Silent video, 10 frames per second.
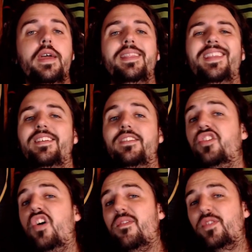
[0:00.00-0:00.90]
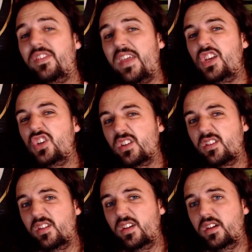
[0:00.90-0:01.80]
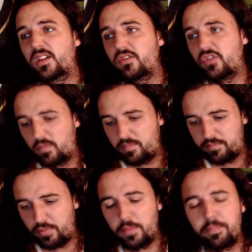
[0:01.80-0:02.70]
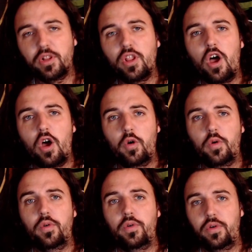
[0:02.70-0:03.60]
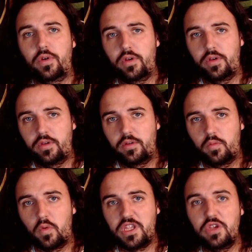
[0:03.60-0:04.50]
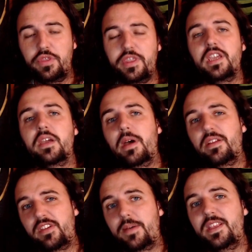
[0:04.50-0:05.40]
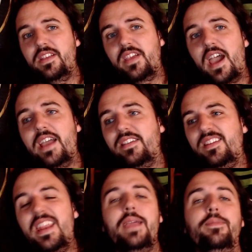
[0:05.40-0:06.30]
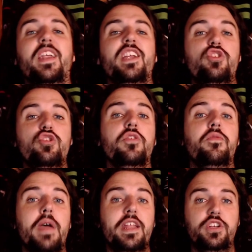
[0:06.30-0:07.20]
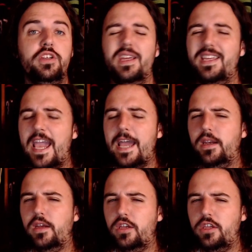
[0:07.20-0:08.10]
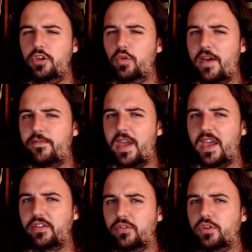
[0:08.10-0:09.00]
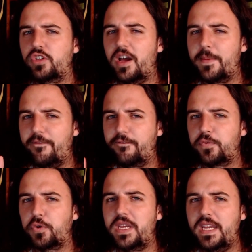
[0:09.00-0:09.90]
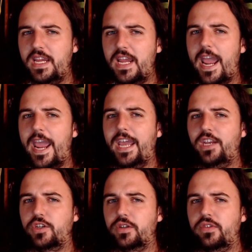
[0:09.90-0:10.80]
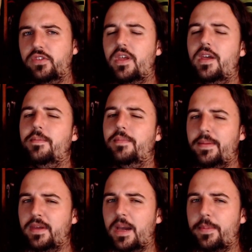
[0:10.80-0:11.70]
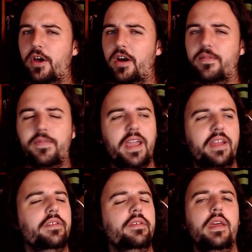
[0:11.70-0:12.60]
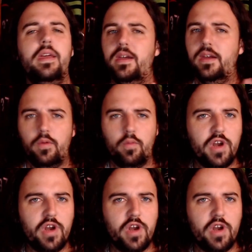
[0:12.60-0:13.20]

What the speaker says: This is a conversation. So put below what you think about some of these guys and names that I should have mentioned. Again, UFAs. We're talking about free agents, maybe a couple RFAs. We're